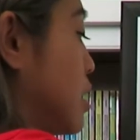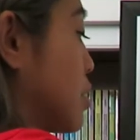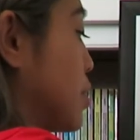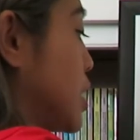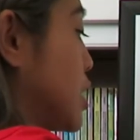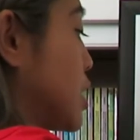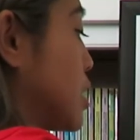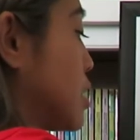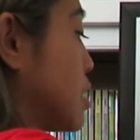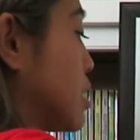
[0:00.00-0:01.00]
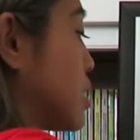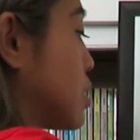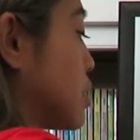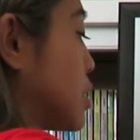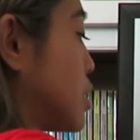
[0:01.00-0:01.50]
equation.
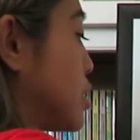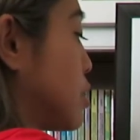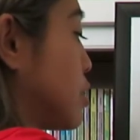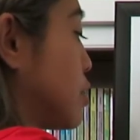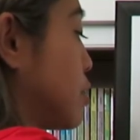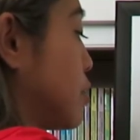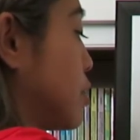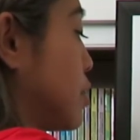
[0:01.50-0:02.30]
So let's do,